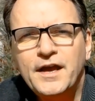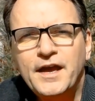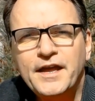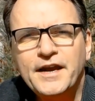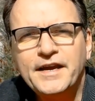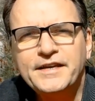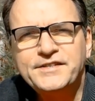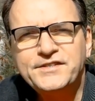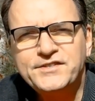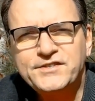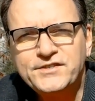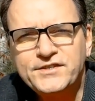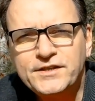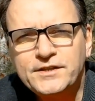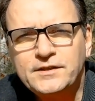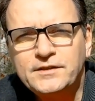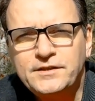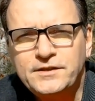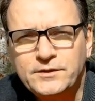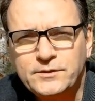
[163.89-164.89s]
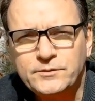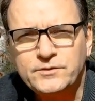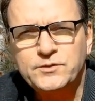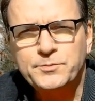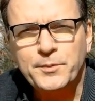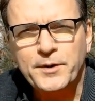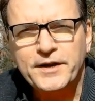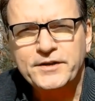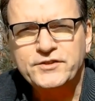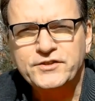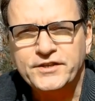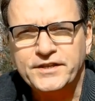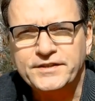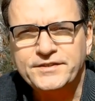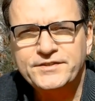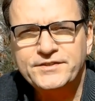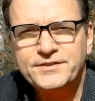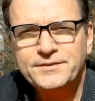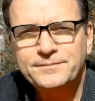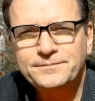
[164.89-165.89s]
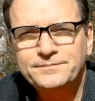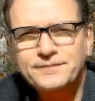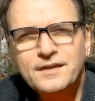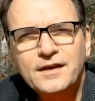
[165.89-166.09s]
and I still use spreadsheets.